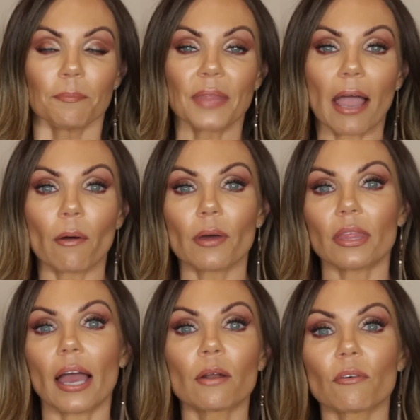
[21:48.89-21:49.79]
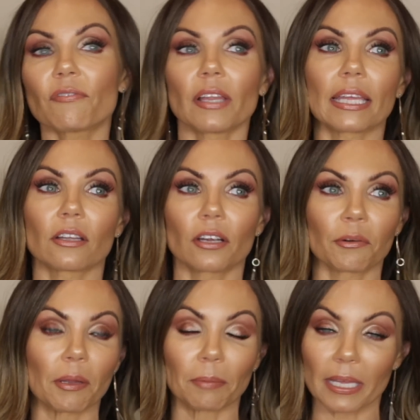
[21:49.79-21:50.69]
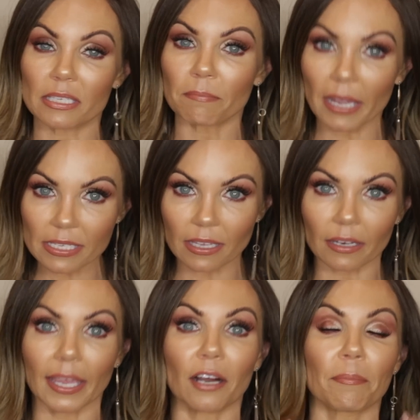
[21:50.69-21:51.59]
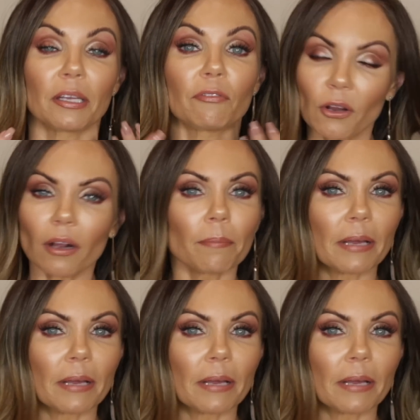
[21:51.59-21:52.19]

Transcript: now I don't feel like they're gonna replace my skincare but if you're on